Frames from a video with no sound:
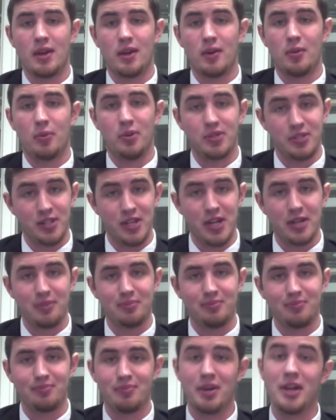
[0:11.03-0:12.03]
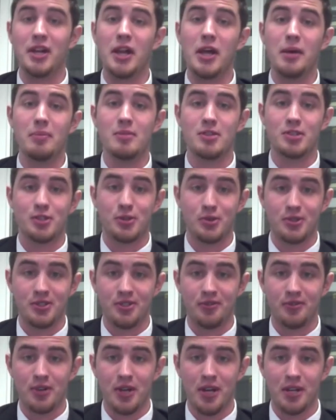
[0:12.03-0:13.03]
Once again, my name is
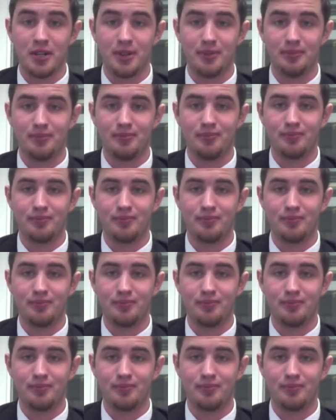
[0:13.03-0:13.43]
Christopher Hayden.